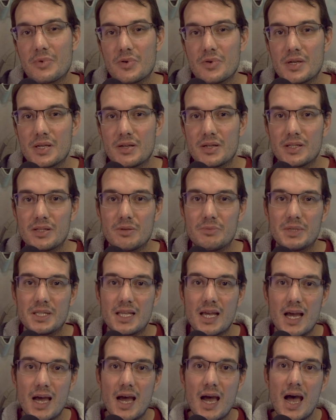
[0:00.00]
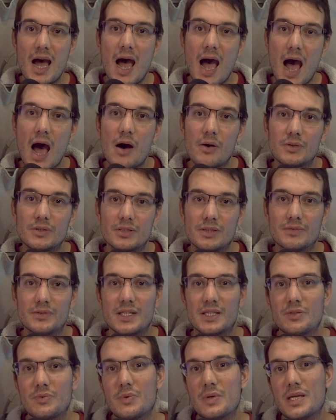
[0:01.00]
going a little bit out of
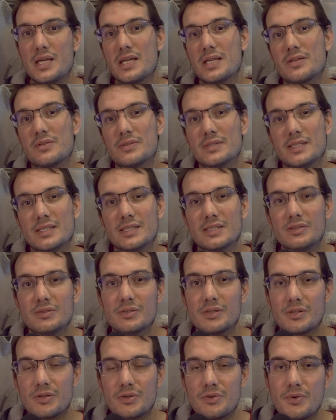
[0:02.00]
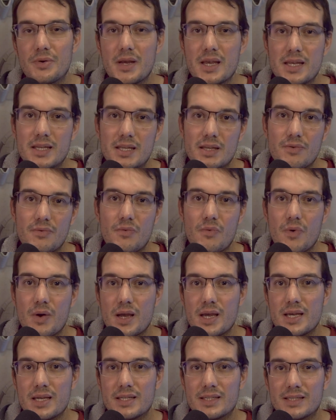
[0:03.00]
that way and going into the creative
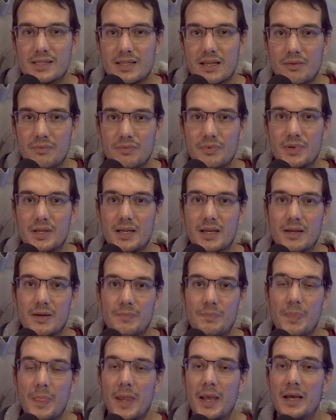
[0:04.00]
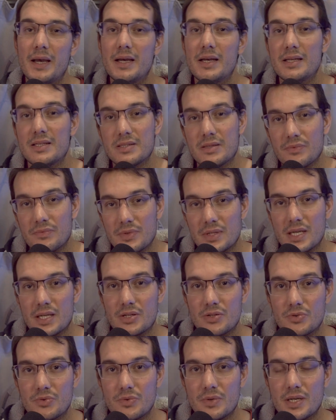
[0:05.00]
way is something I
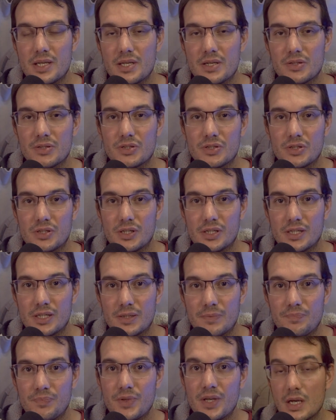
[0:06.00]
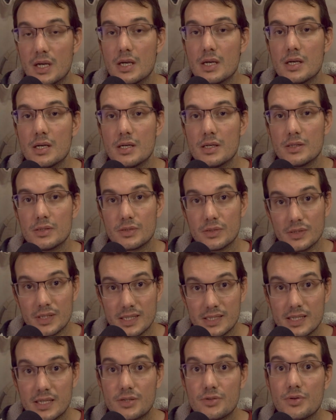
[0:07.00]
truly enjoy. So
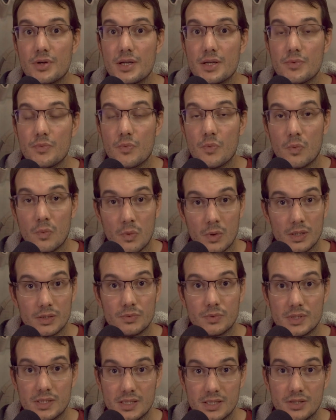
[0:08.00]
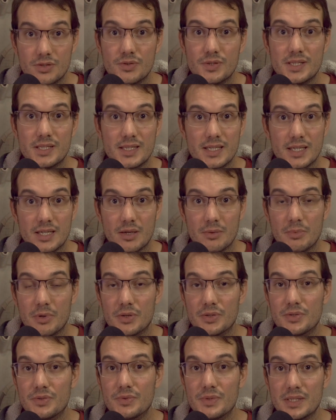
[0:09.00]
that's actually what was interesting
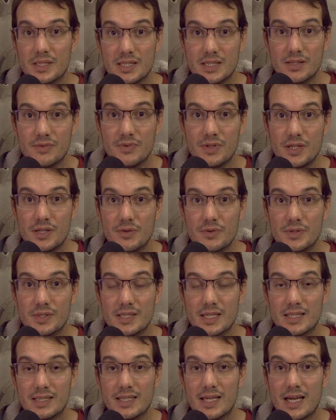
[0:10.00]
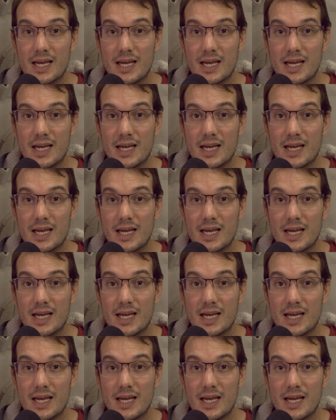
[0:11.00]
about doing this video, is that